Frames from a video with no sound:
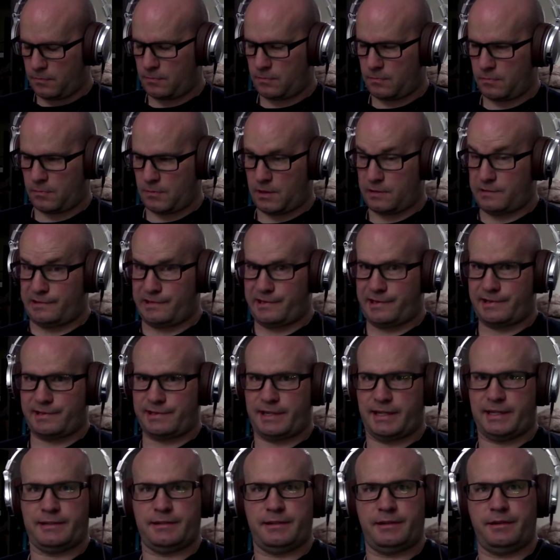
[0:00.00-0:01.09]
Alas, I
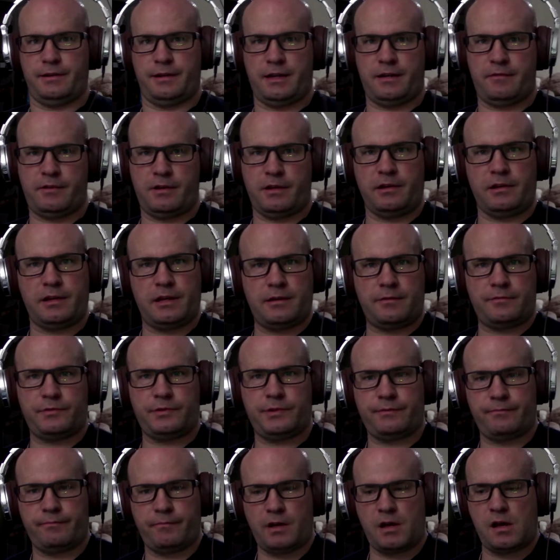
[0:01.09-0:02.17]
didn't have any left.
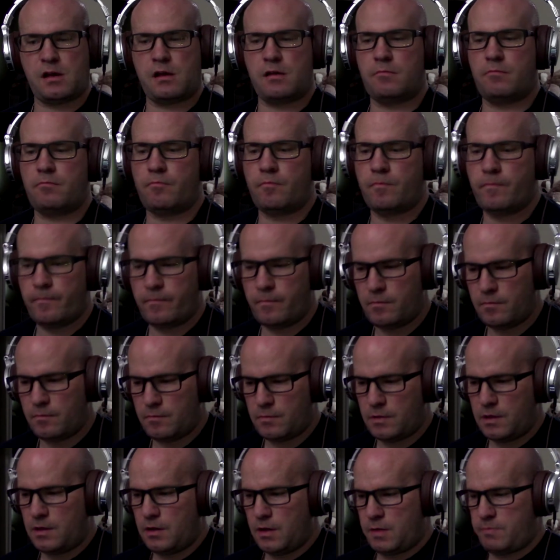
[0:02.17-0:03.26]

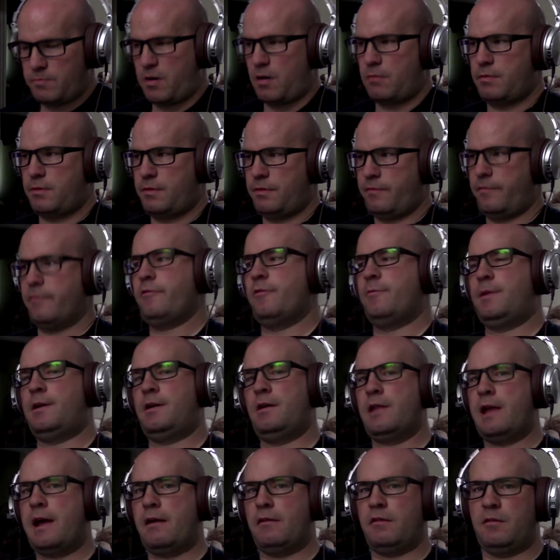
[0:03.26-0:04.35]
Probably threw them all
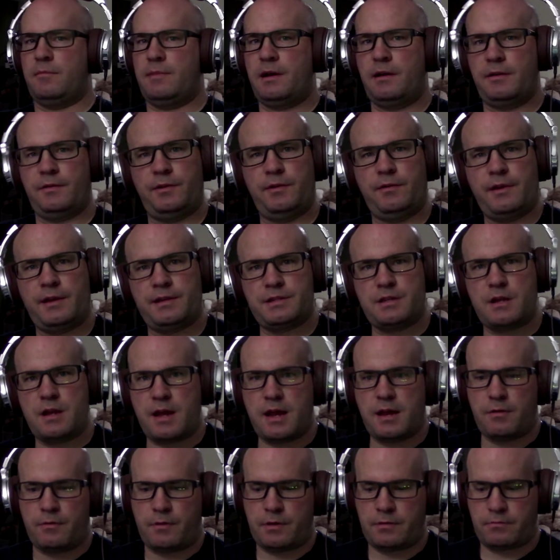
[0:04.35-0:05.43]
out in about 2008
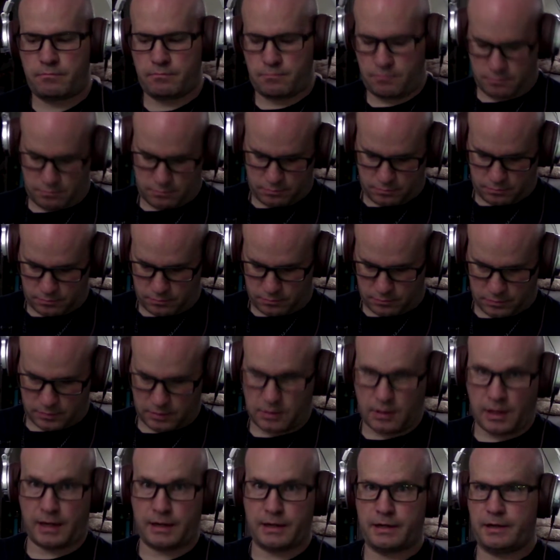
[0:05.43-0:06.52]
when
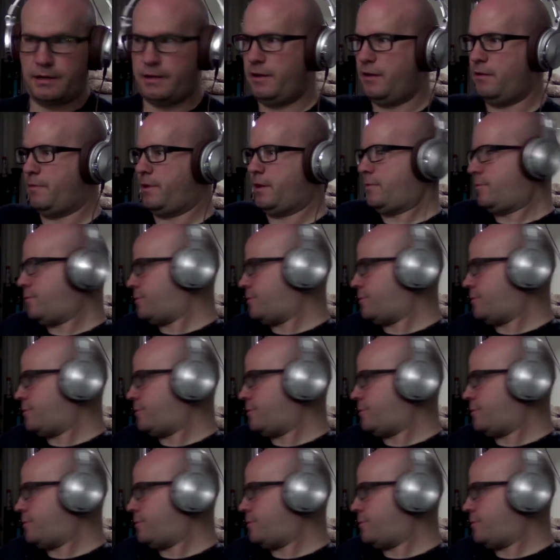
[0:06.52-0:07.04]
I didn't need them anymore.